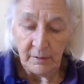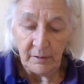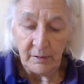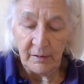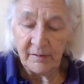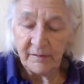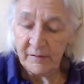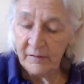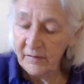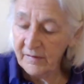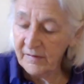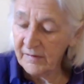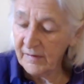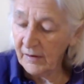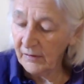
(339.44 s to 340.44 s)
Listen to the
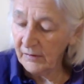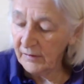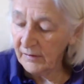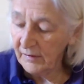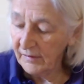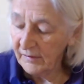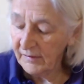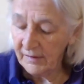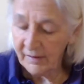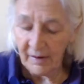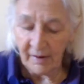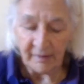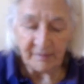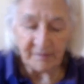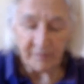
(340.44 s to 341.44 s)
sound. It's a
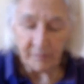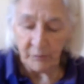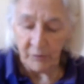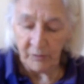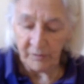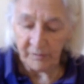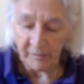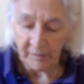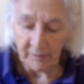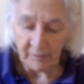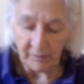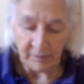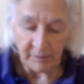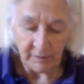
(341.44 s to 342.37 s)
nice smooth sound.